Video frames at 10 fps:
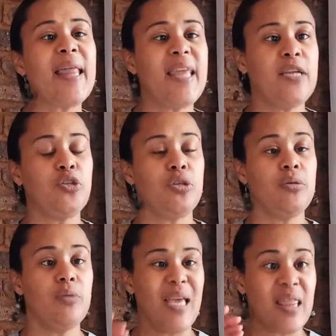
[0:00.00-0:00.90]
then
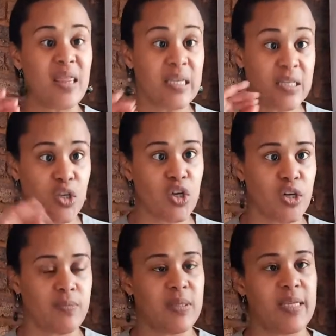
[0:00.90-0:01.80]
do in this
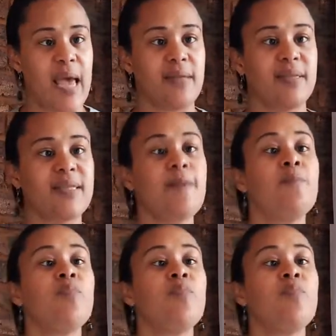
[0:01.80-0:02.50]
circumstance,